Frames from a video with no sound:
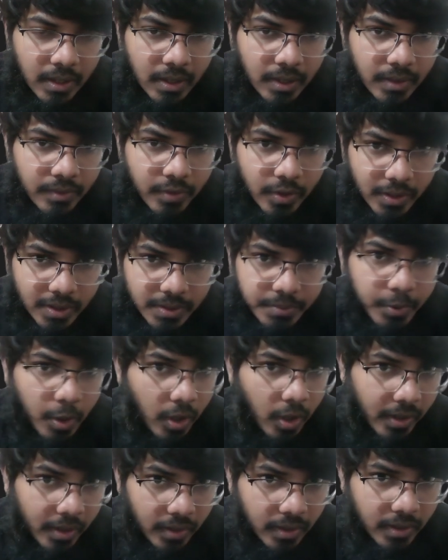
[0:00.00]
For this
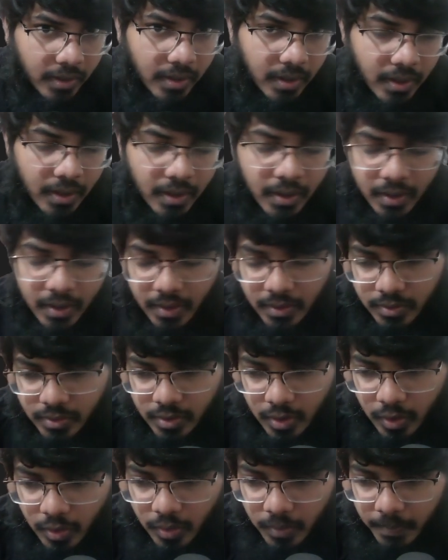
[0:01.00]
product.
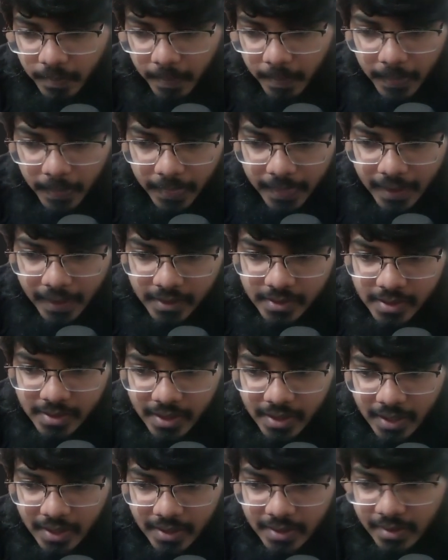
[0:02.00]
So there's a
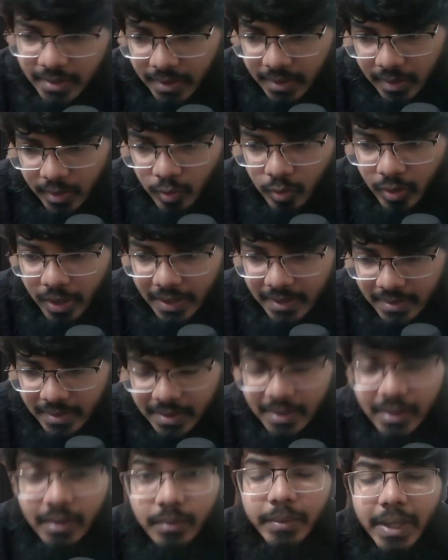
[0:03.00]
chance you can
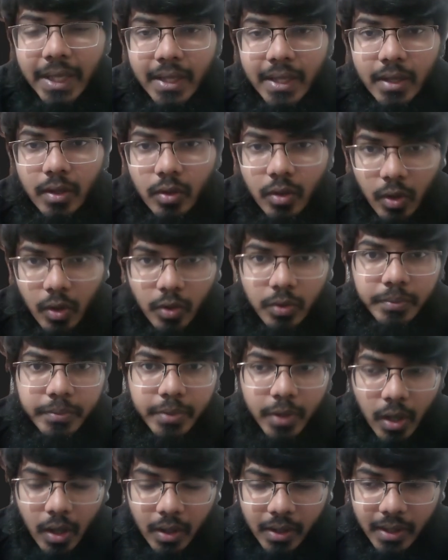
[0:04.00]
still make your own
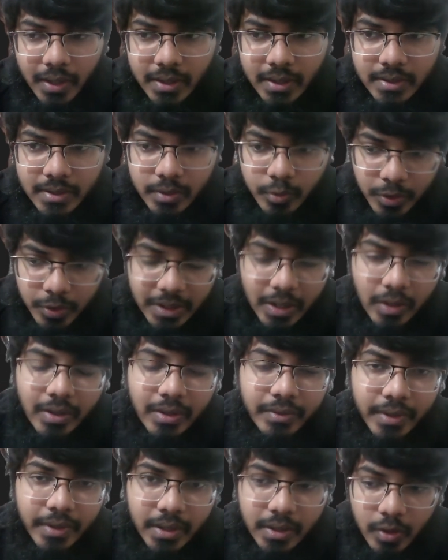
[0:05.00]
products without
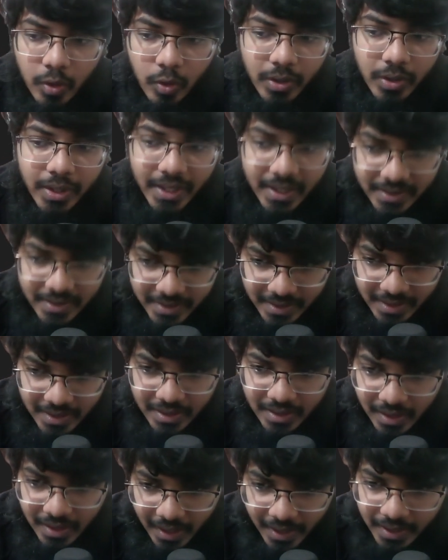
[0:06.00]
even coding a single
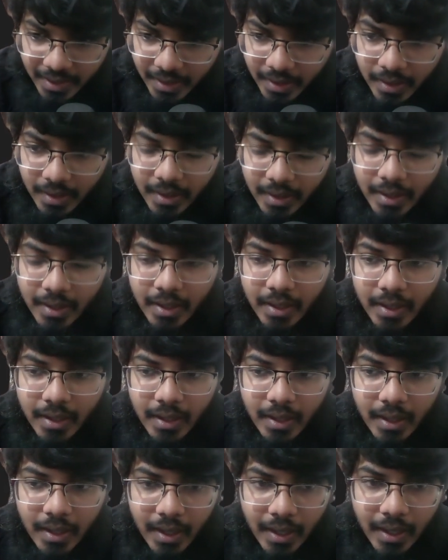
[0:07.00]
line.
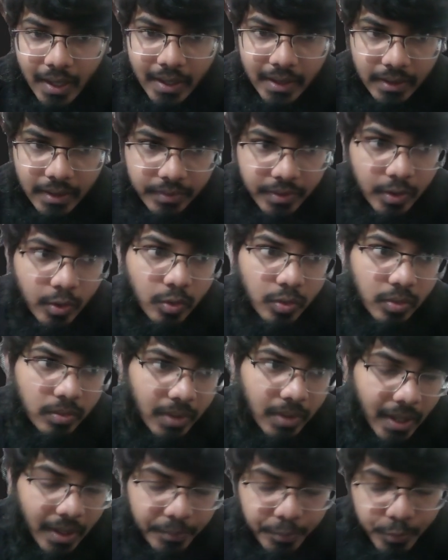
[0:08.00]
And if you
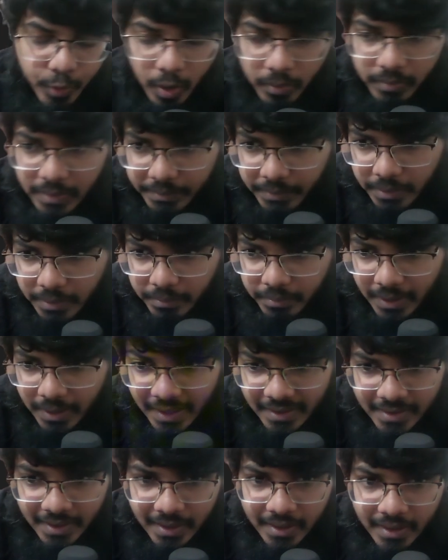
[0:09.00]
have problem in
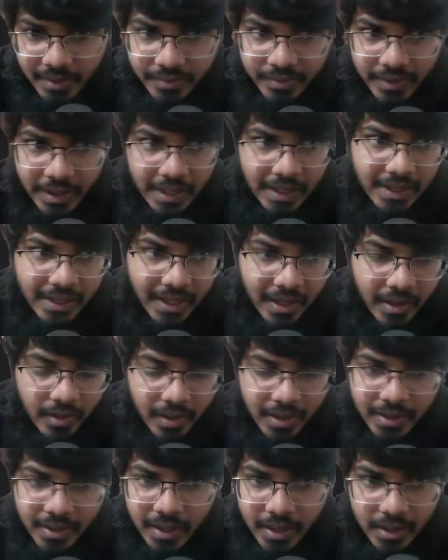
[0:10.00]
placing a file here
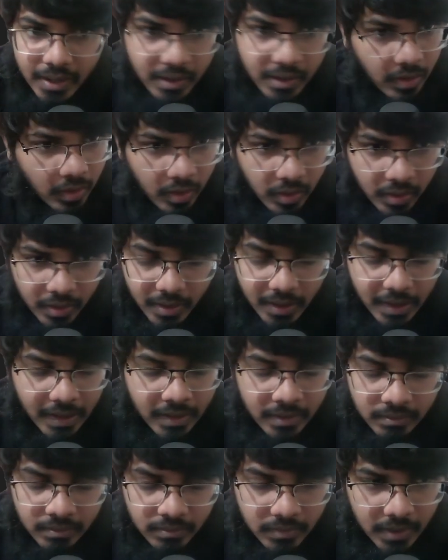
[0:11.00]
and there, or
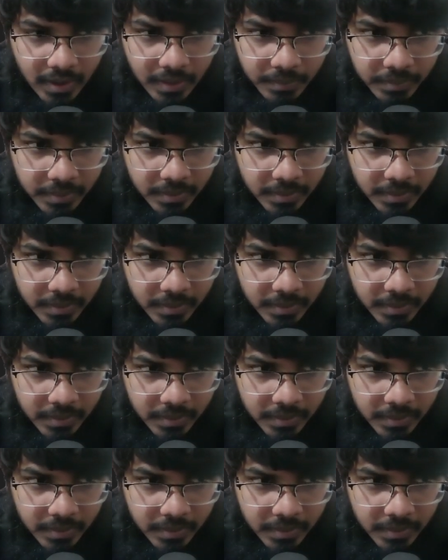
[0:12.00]
in a